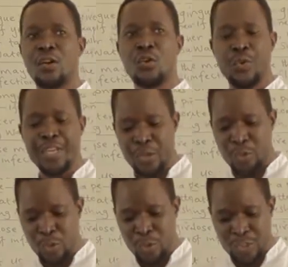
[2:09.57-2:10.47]
we
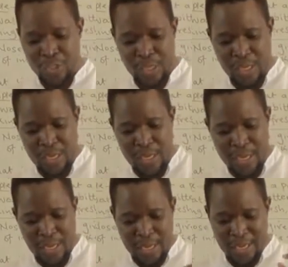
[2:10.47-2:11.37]
use
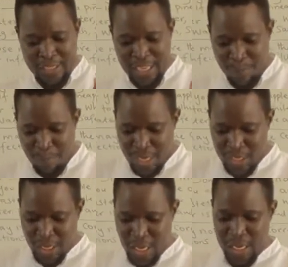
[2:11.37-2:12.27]
a tape
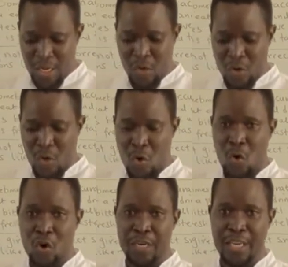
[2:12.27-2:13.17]
measure
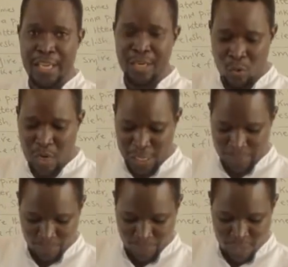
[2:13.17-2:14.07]
or a ruler,
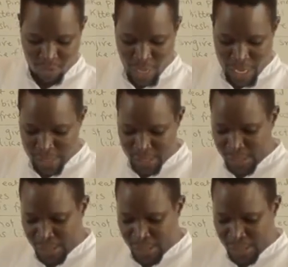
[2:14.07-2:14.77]
right?